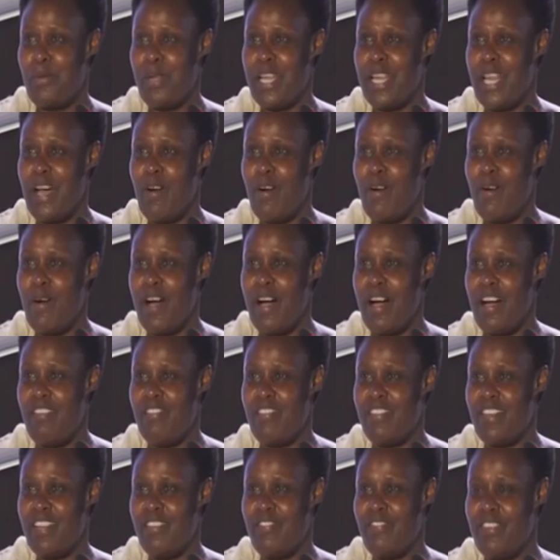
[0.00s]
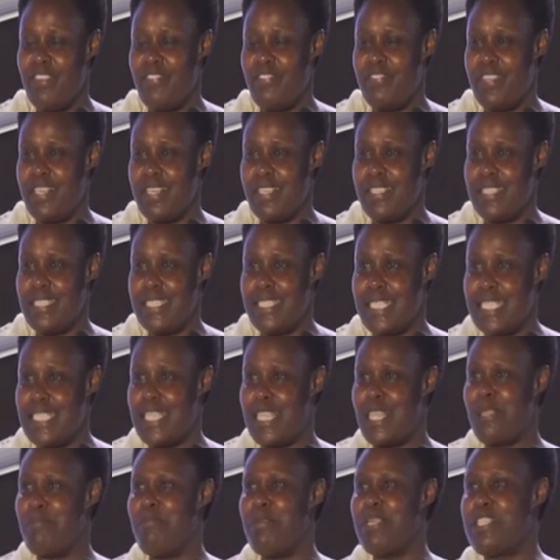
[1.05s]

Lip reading: we now have the 56th